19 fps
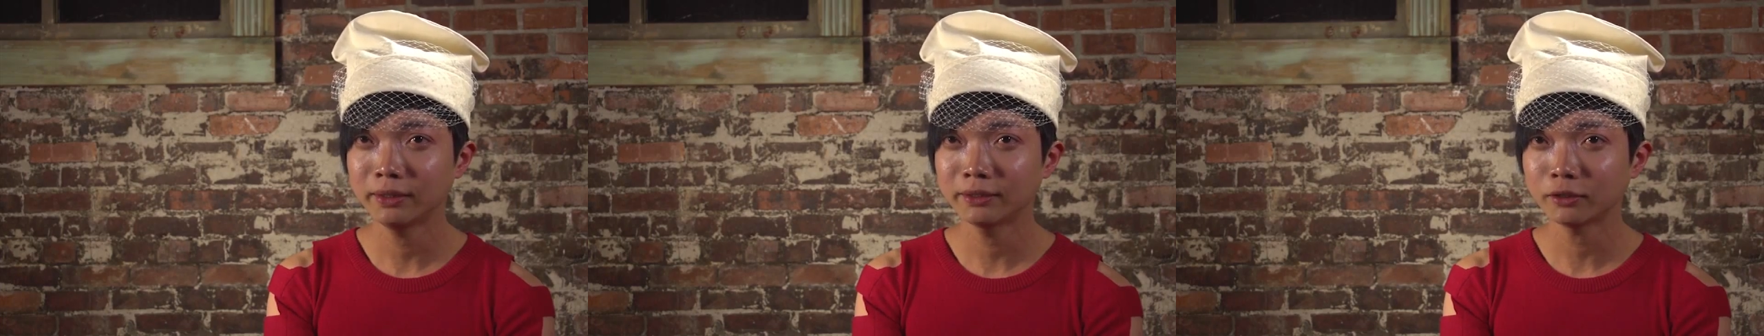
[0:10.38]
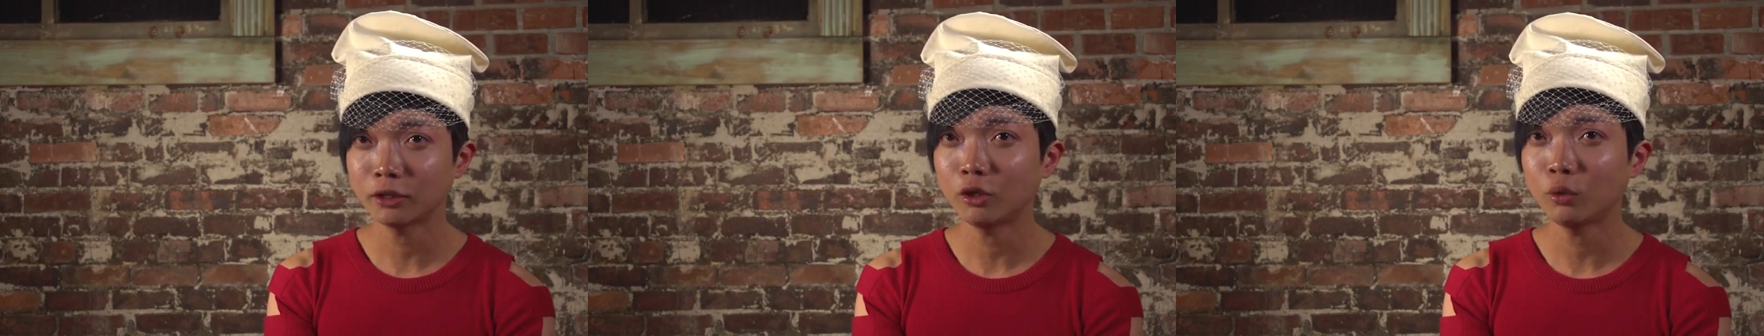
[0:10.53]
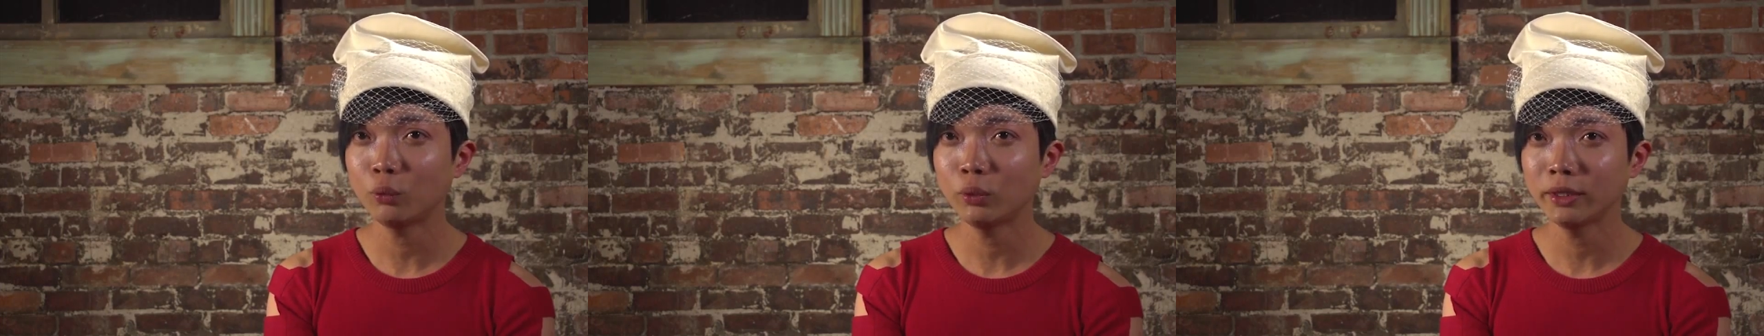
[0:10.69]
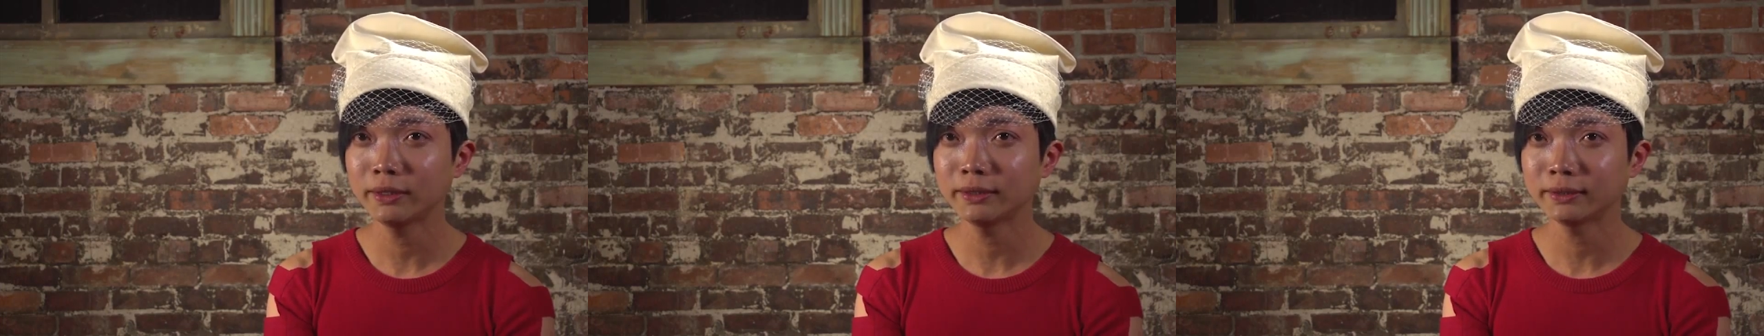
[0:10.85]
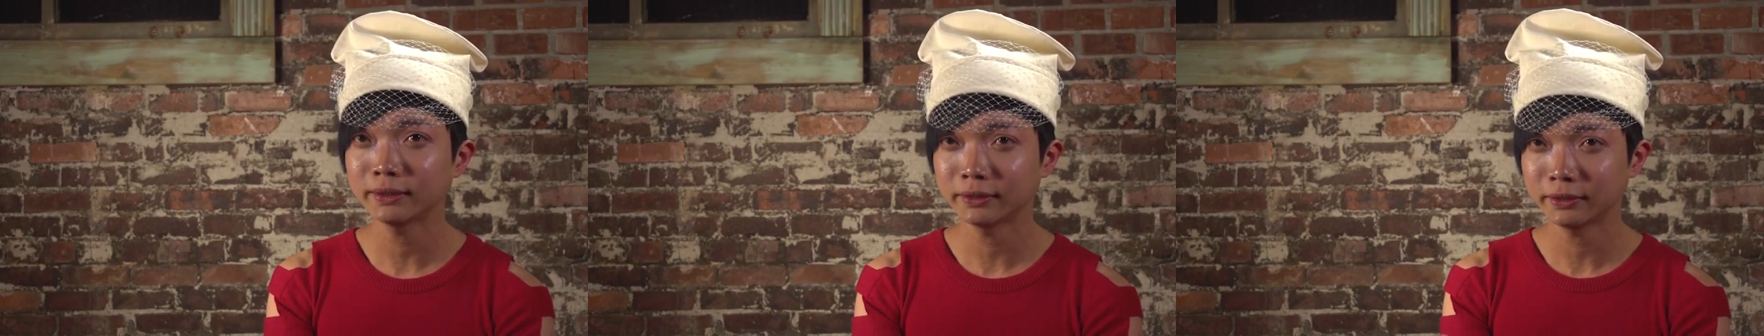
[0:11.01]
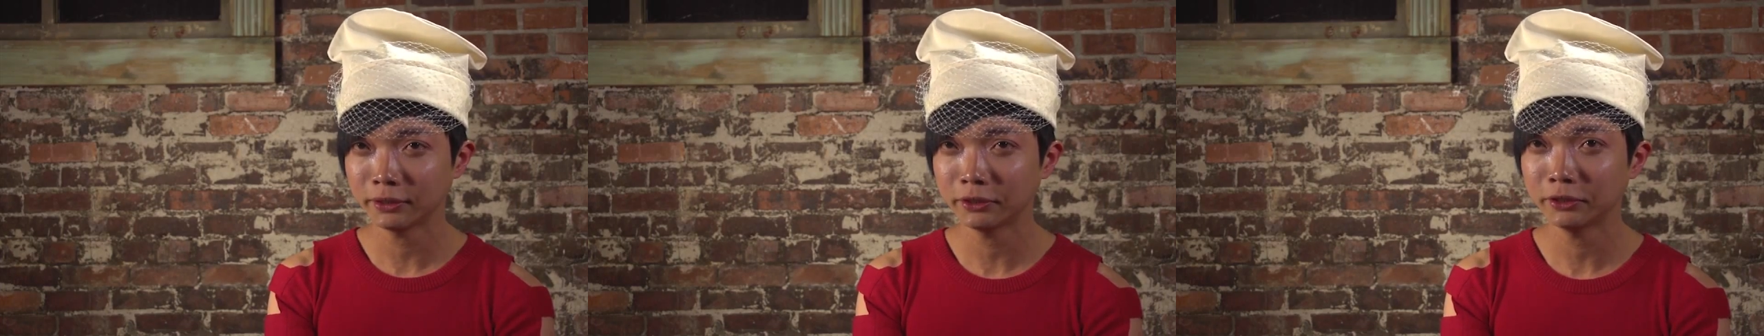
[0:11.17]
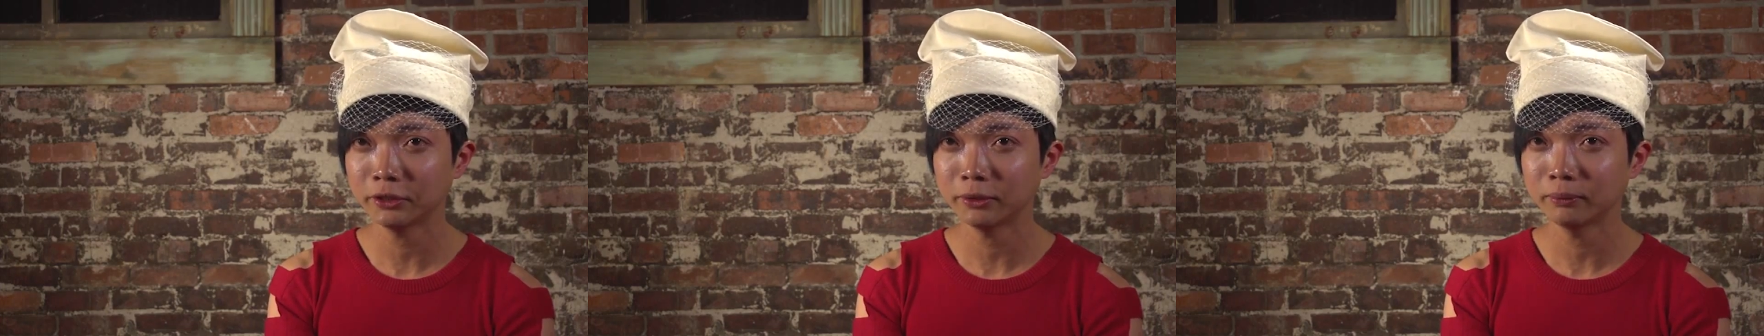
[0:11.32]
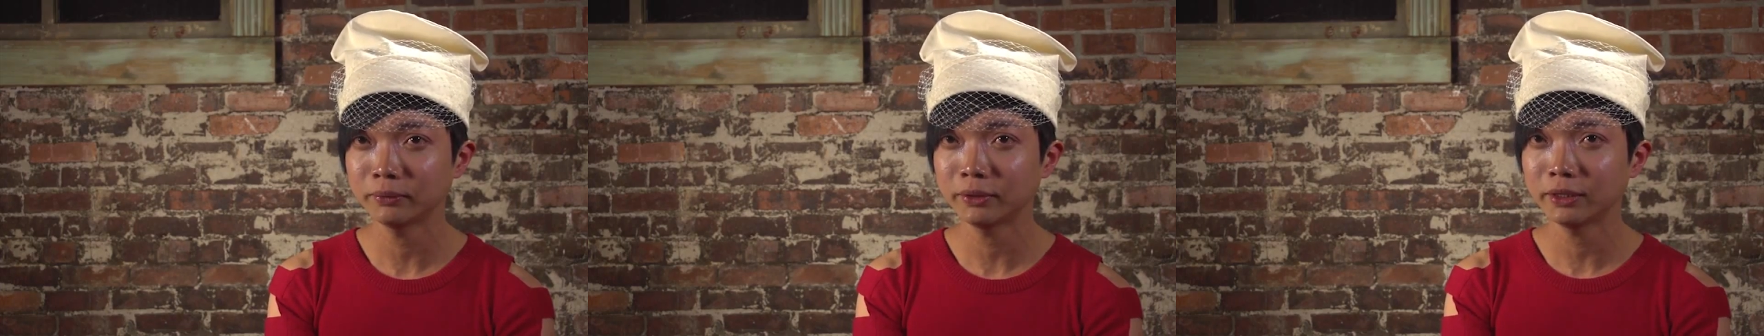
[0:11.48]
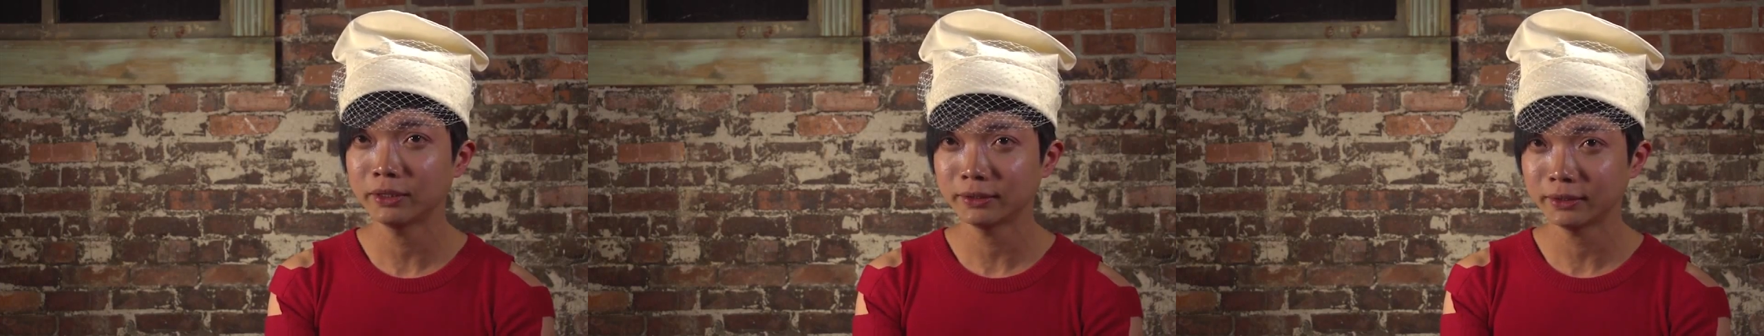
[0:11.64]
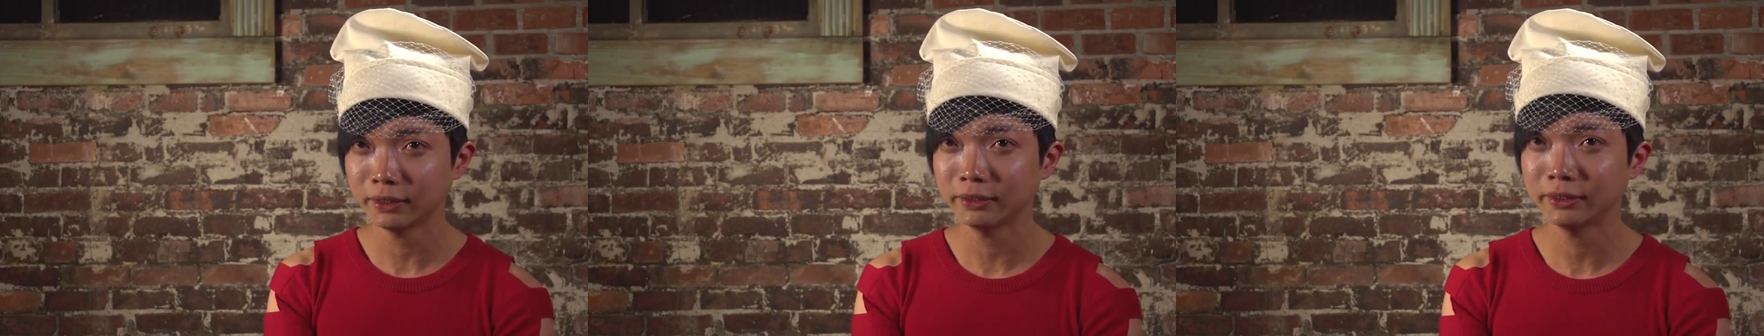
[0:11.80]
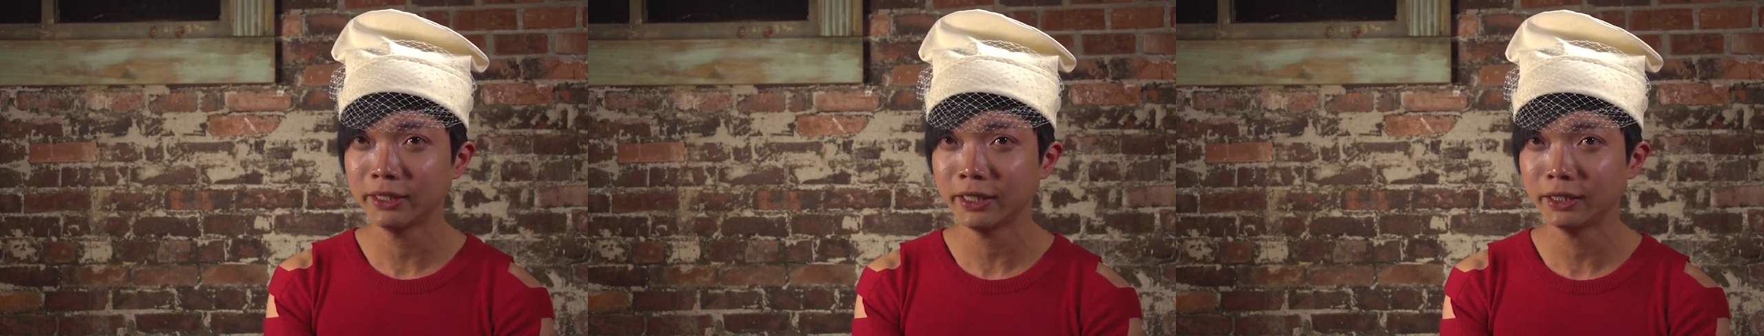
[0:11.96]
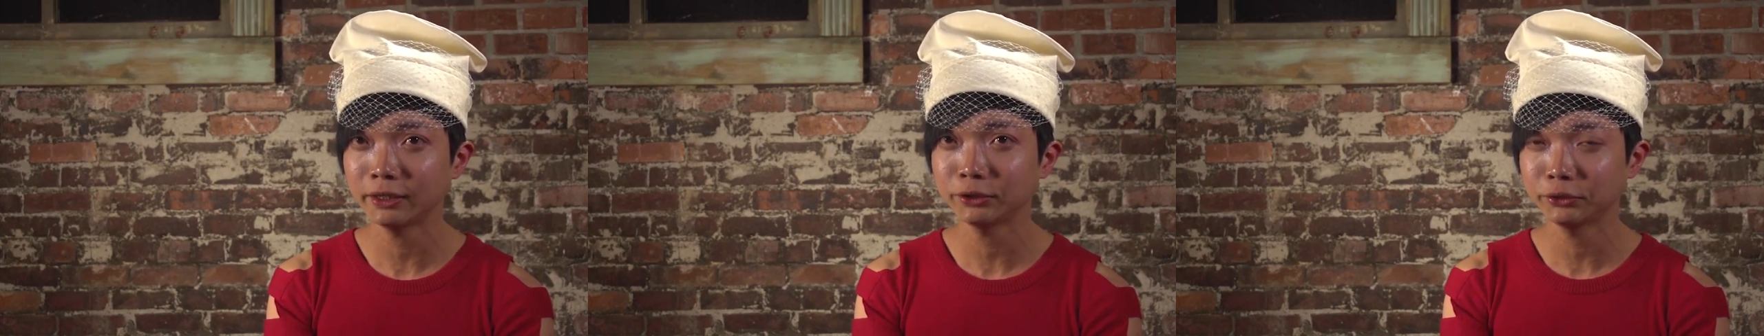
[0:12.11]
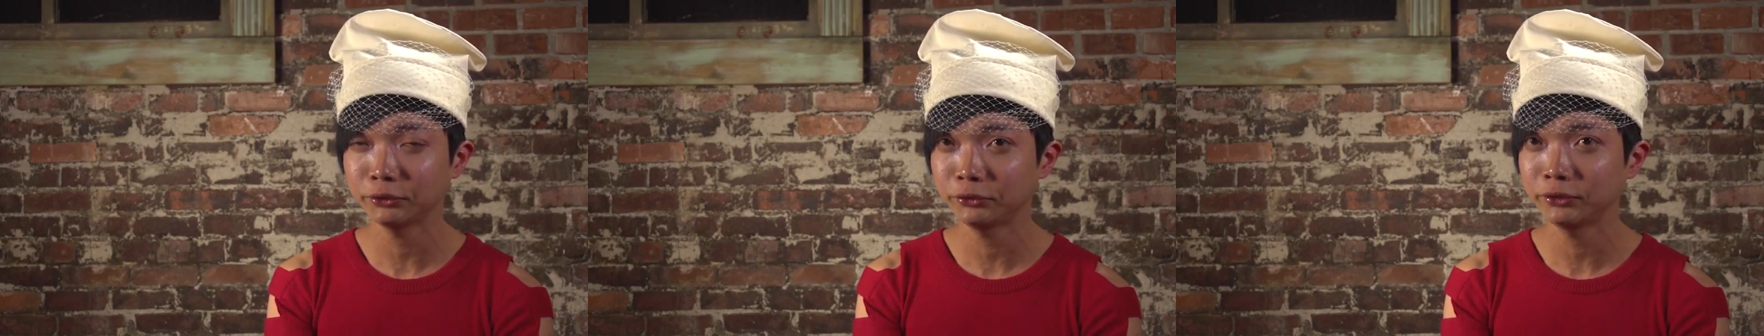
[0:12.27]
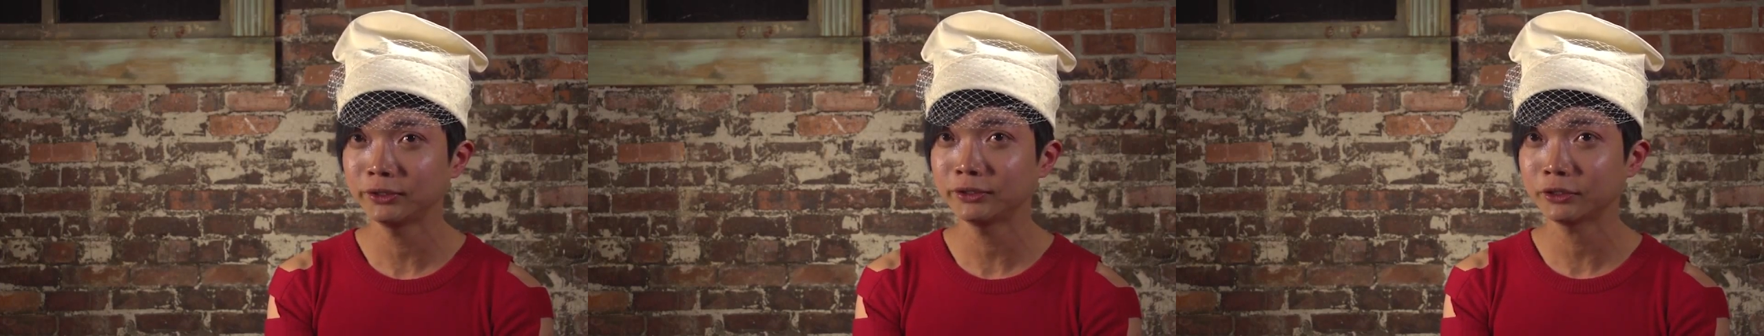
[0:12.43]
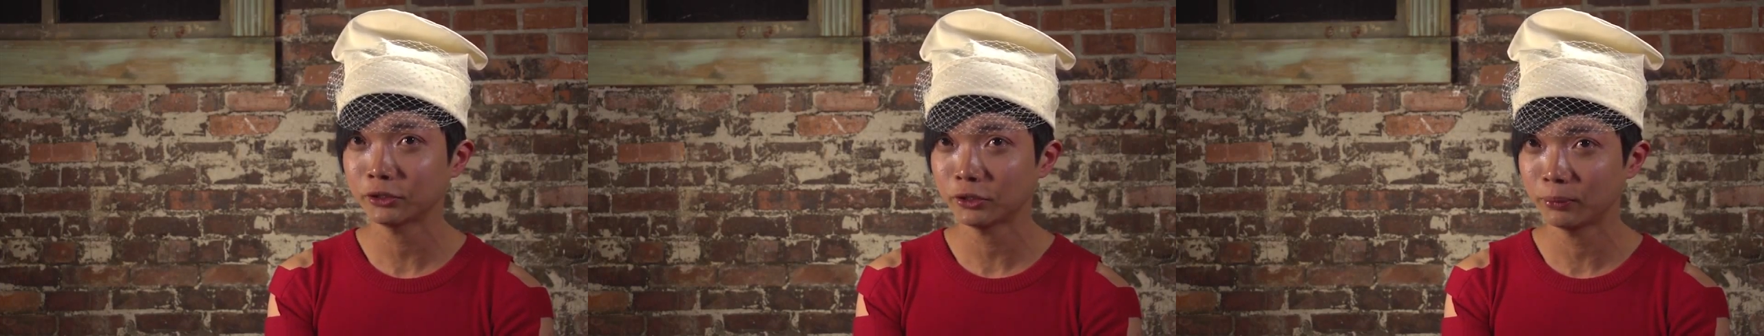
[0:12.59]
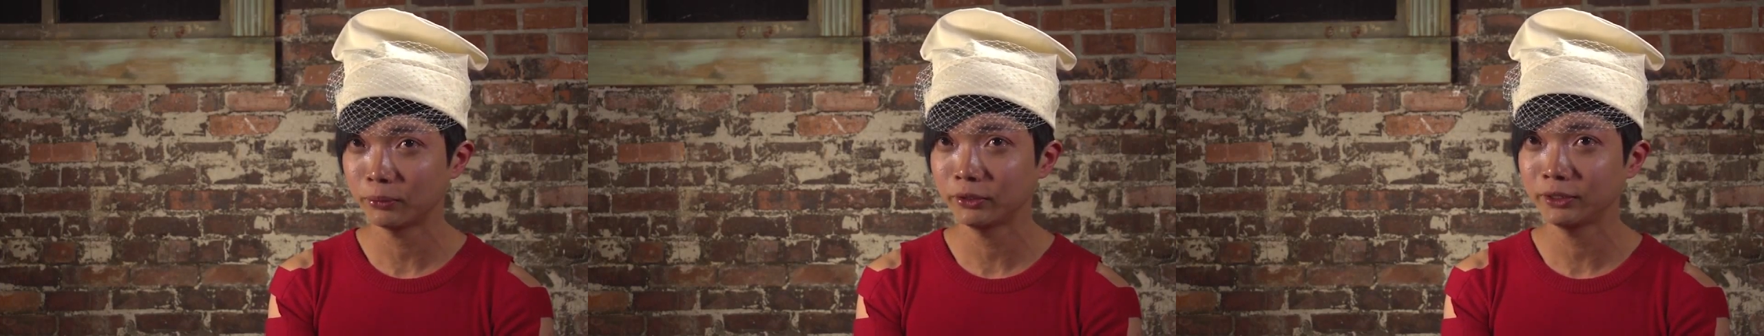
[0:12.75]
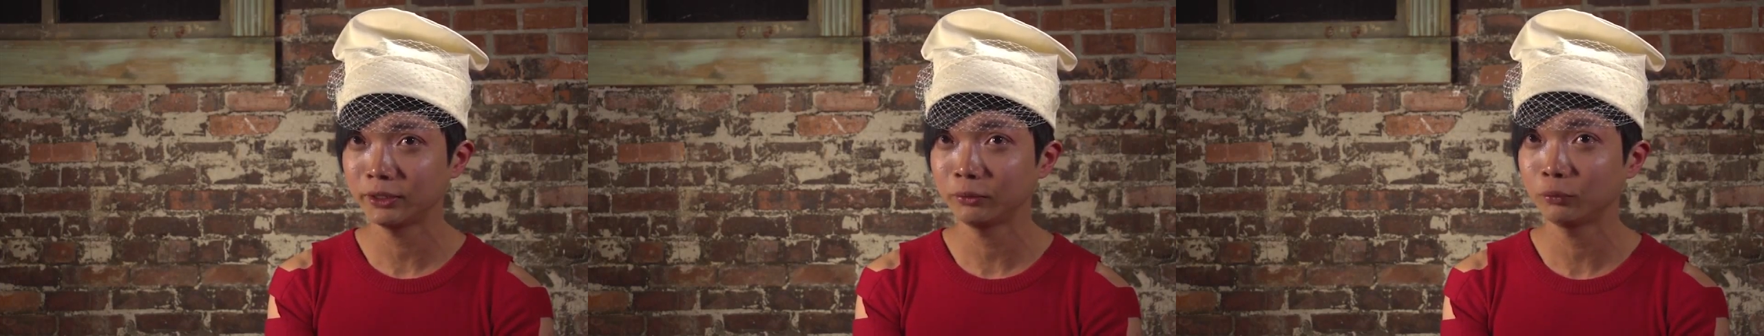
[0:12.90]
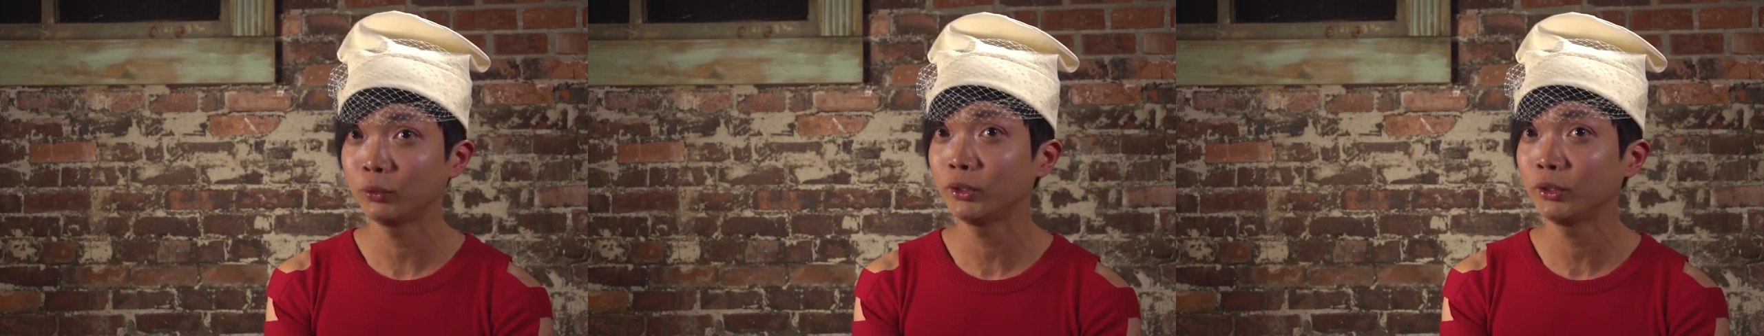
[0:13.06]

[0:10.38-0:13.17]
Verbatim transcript: is always a term that is attached to this community.